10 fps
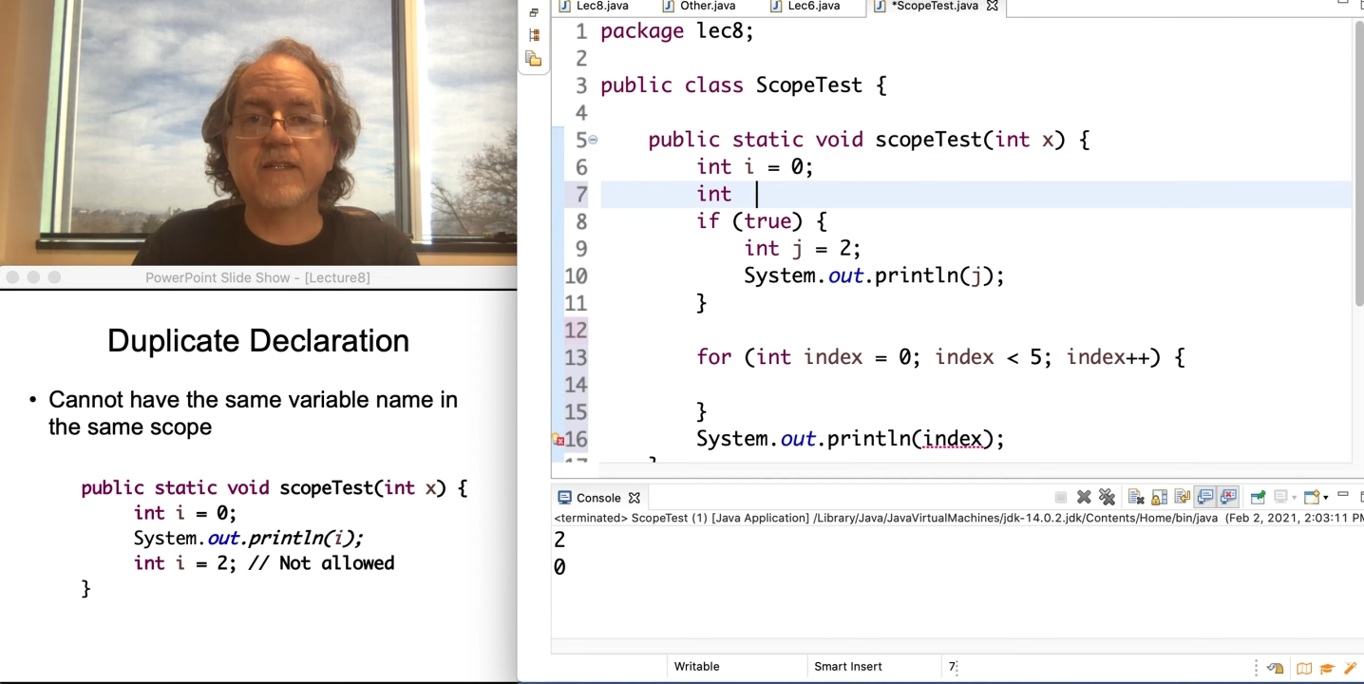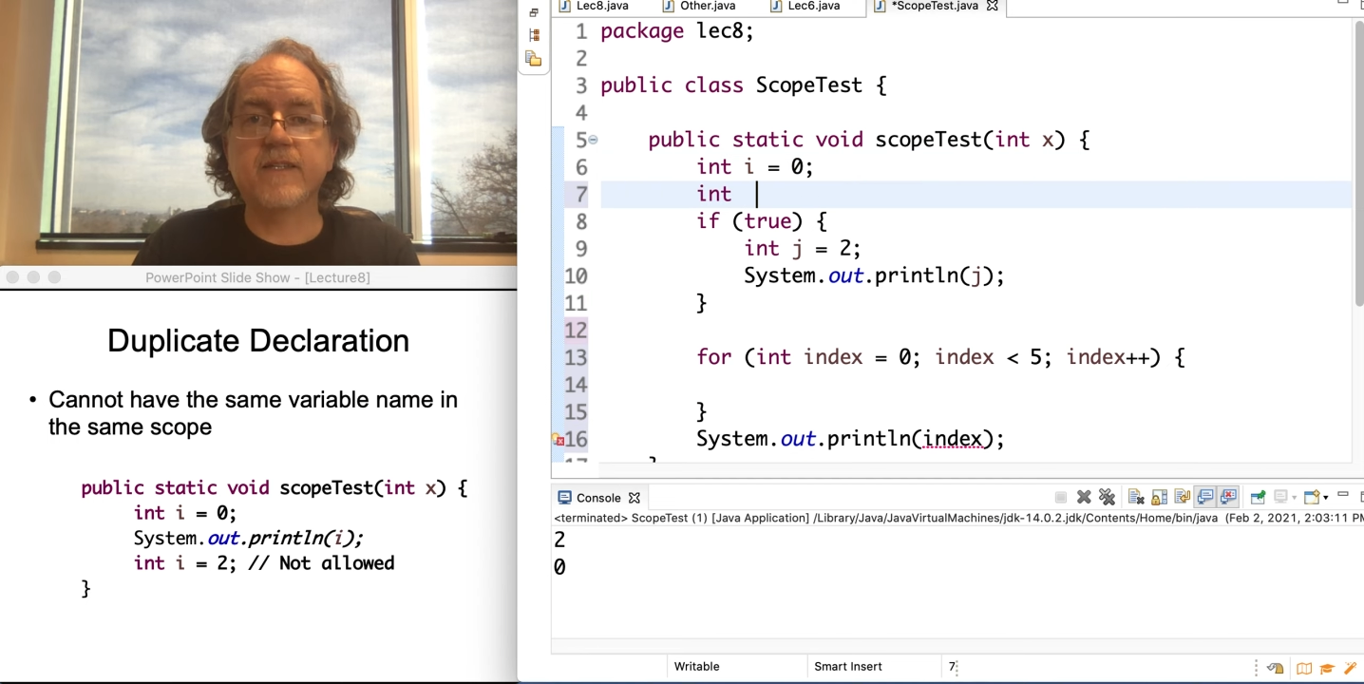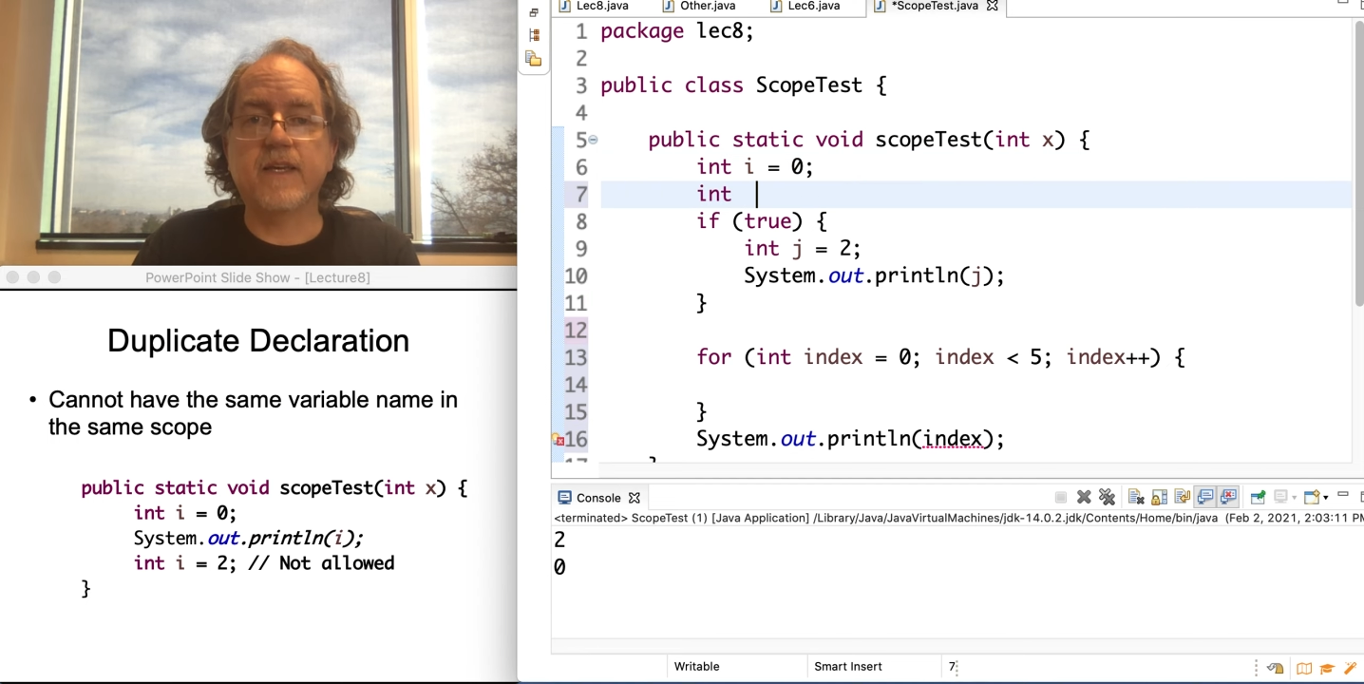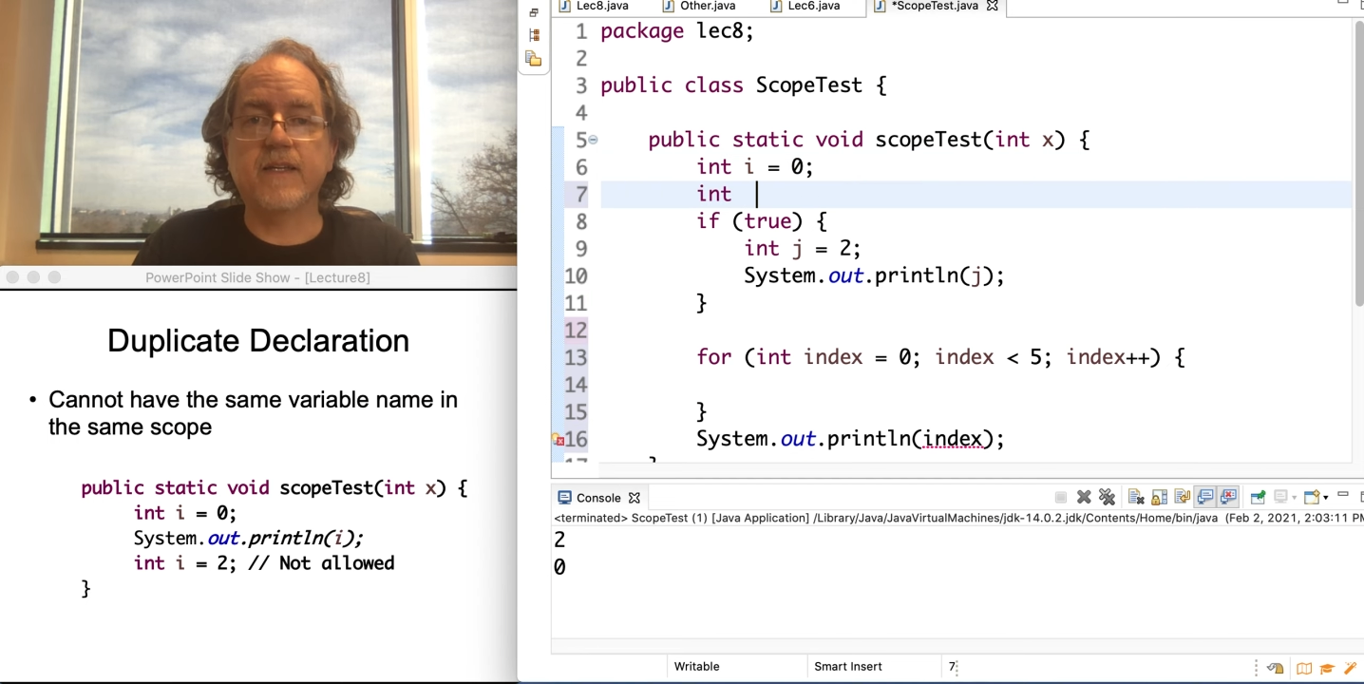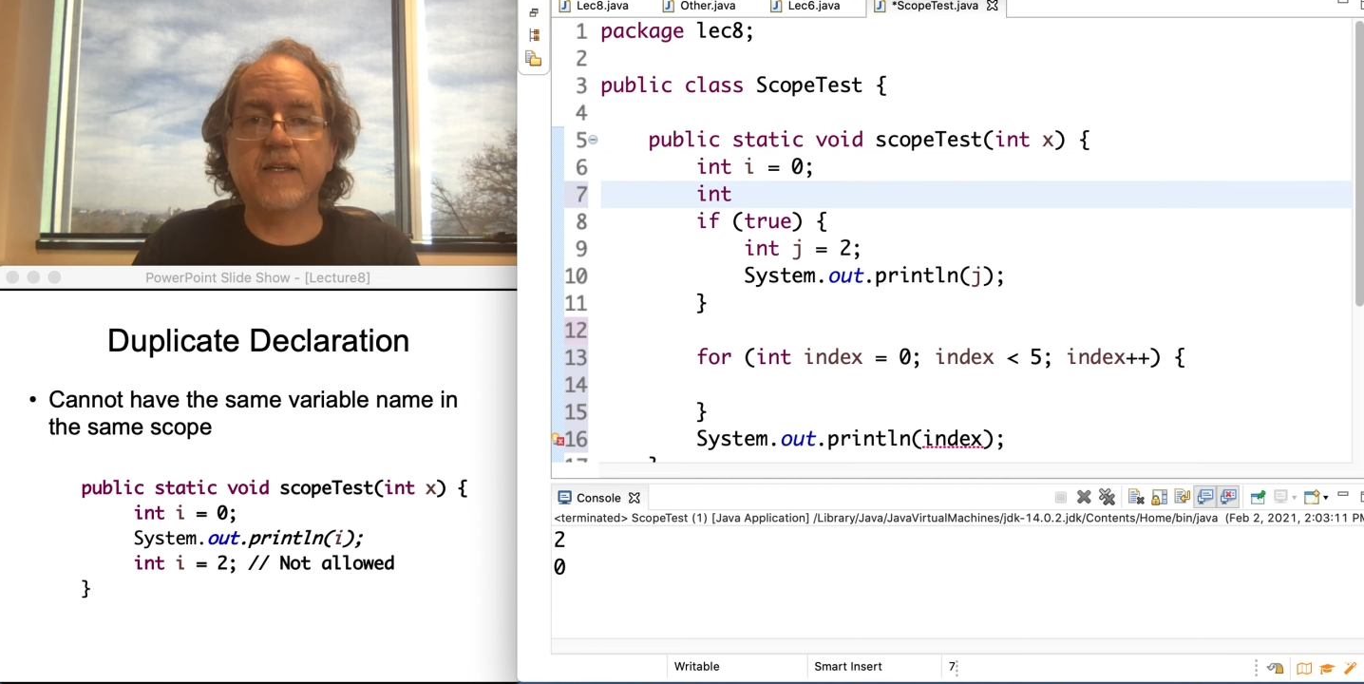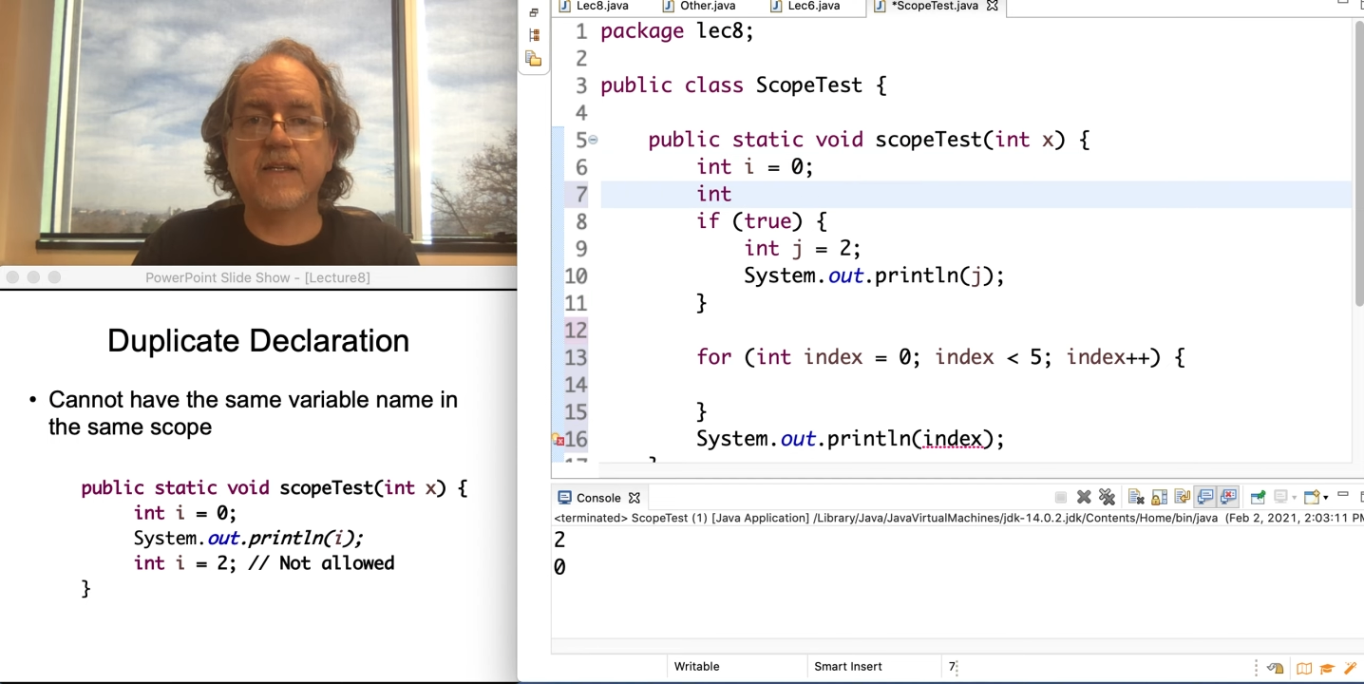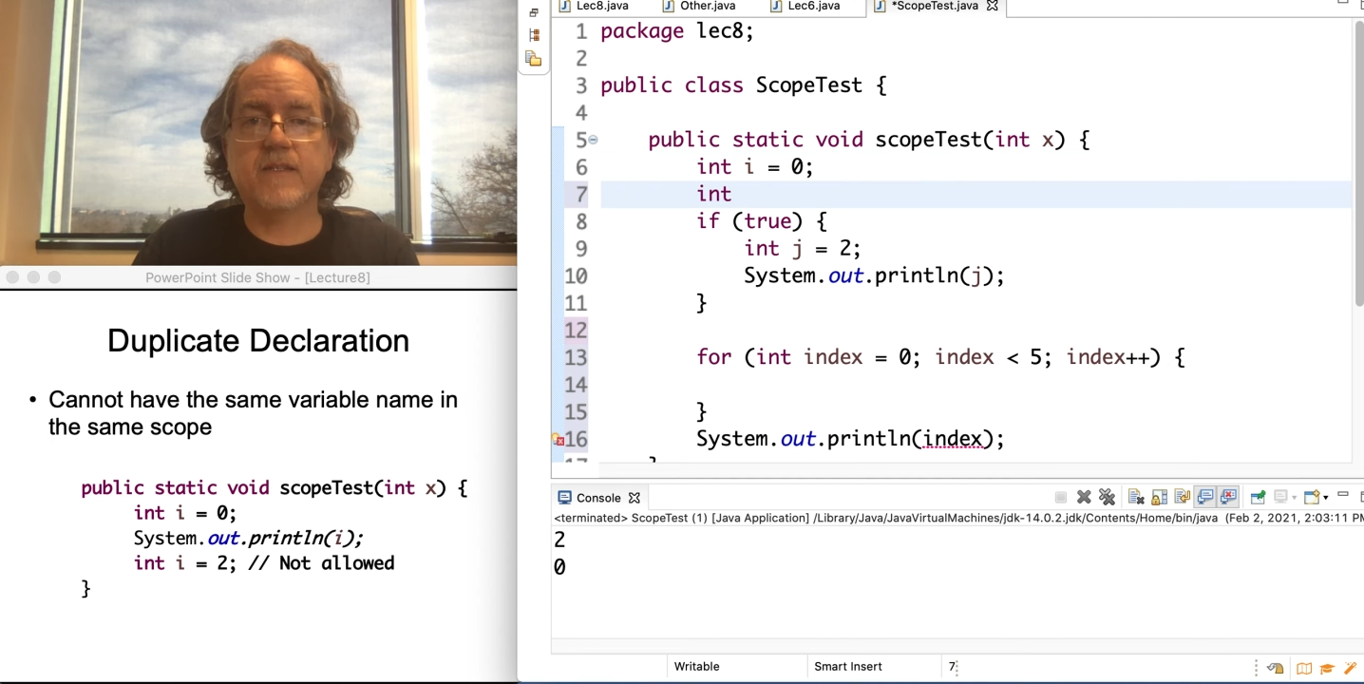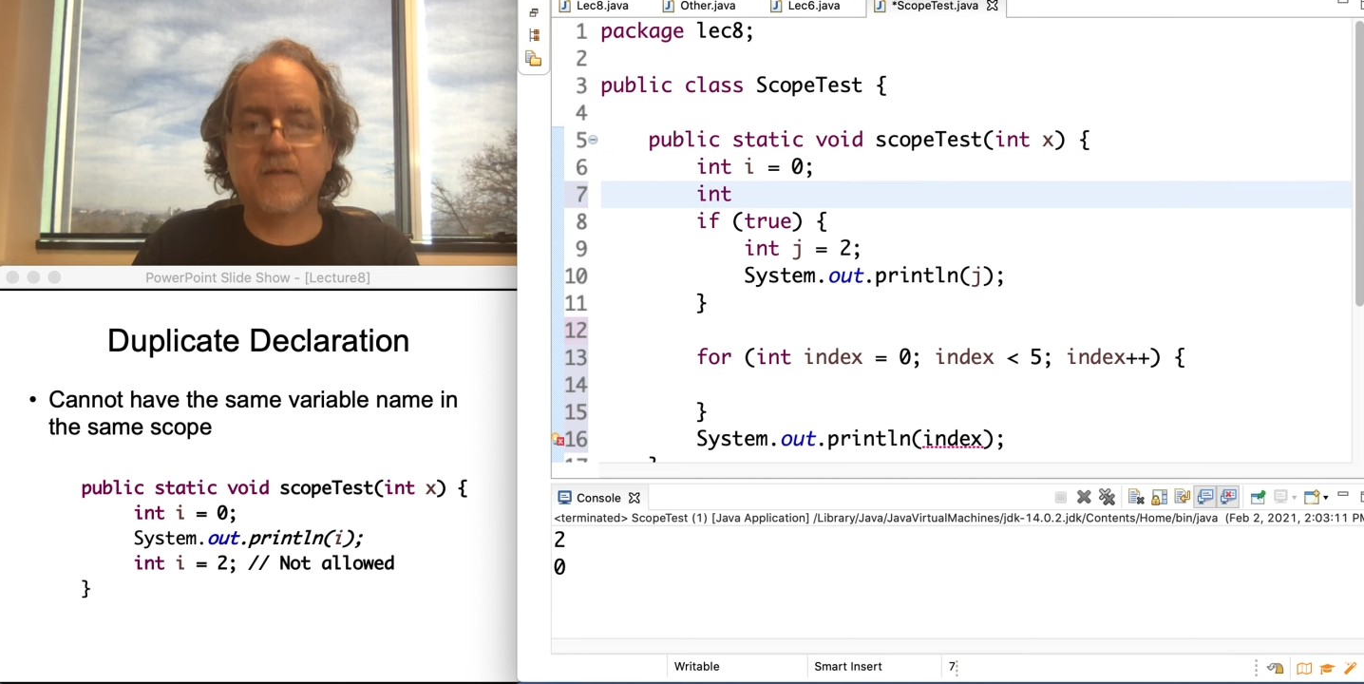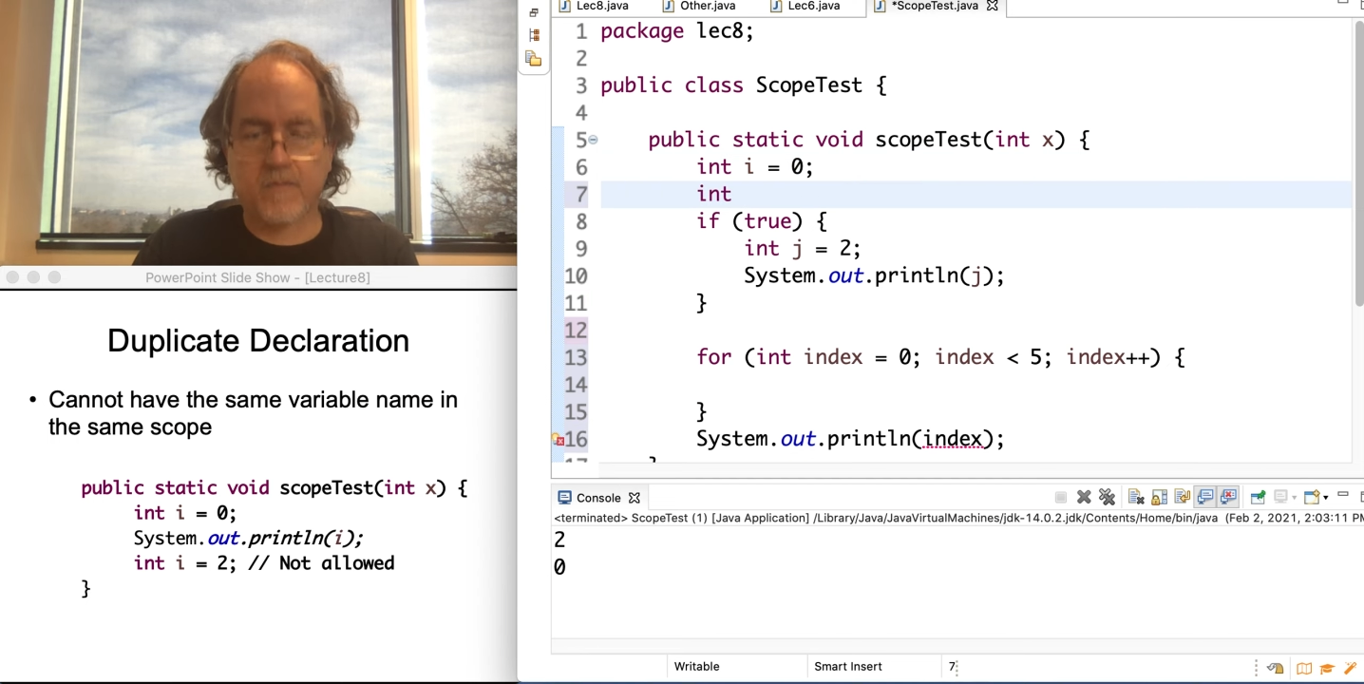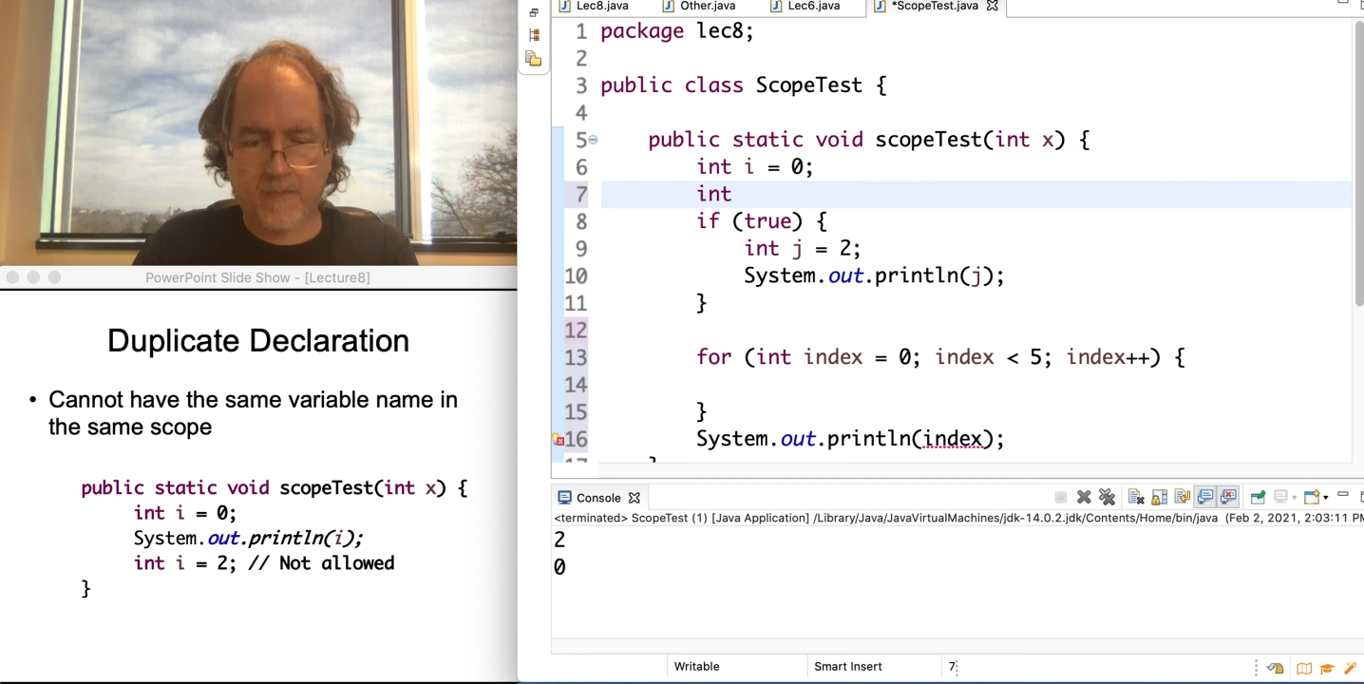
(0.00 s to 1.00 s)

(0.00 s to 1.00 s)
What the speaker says: say int